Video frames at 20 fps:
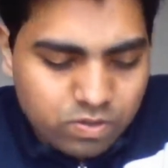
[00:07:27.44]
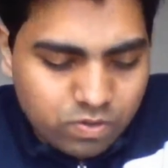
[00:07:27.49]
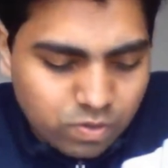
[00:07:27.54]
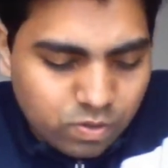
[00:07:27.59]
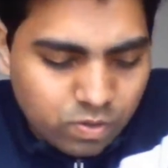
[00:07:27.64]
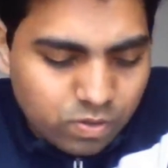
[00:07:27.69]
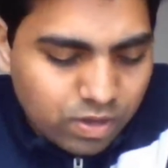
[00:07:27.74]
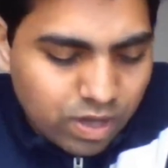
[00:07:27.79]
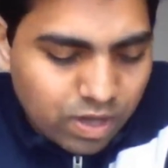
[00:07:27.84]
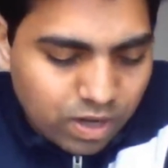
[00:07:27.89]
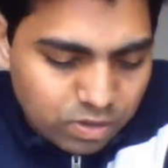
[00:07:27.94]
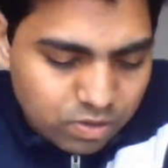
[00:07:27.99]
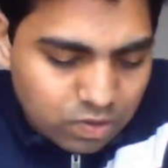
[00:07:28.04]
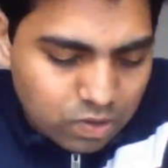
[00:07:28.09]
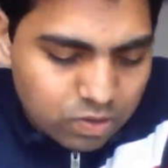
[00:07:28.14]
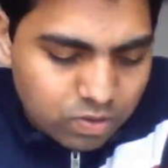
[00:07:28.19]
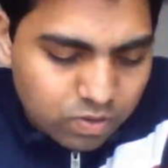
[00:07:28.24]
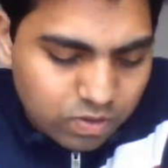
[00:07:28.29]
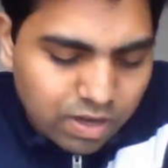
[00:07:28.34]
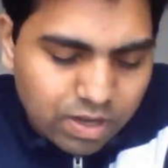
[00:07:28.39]
So that
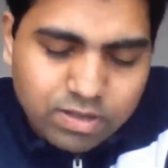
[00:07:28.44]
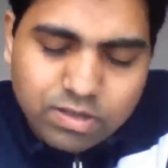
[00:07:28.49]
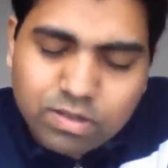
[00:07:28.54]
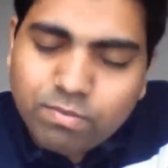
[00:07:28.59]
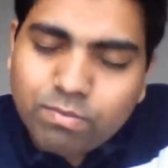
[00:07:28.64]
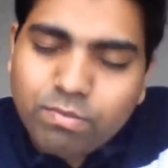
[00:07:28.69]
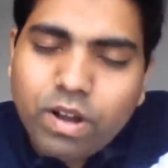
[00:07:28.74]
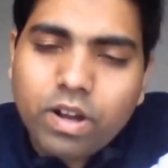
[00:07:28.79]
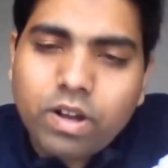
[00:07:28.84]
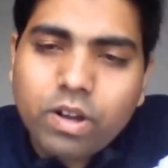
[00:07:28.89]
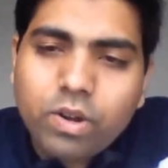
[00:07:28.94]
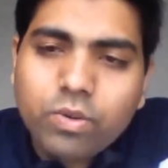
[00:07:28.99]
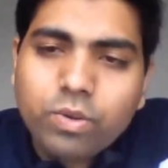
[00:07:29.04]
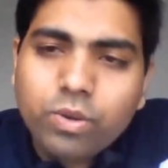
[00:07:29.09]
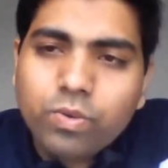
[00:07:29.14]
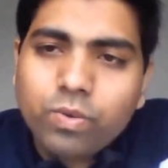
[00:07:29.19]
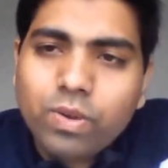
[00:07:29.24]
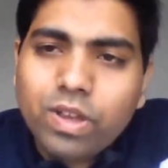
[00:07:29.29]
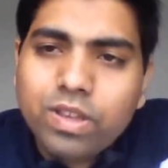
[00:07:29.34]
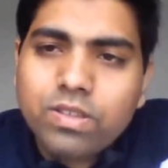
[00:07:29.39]
is also less compared
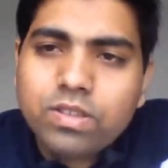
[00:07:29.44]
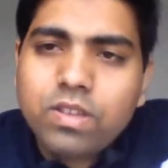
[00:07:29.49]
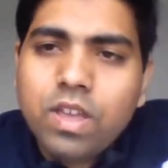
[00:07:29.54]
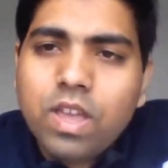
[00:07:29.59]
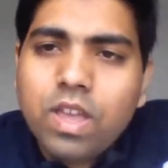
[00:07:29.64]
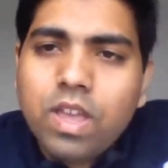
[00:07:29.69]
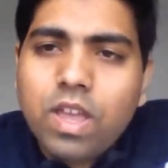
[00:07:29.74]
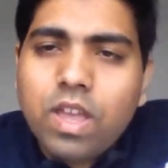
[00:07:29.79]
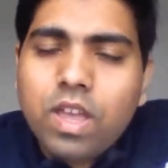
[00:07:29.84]
to US.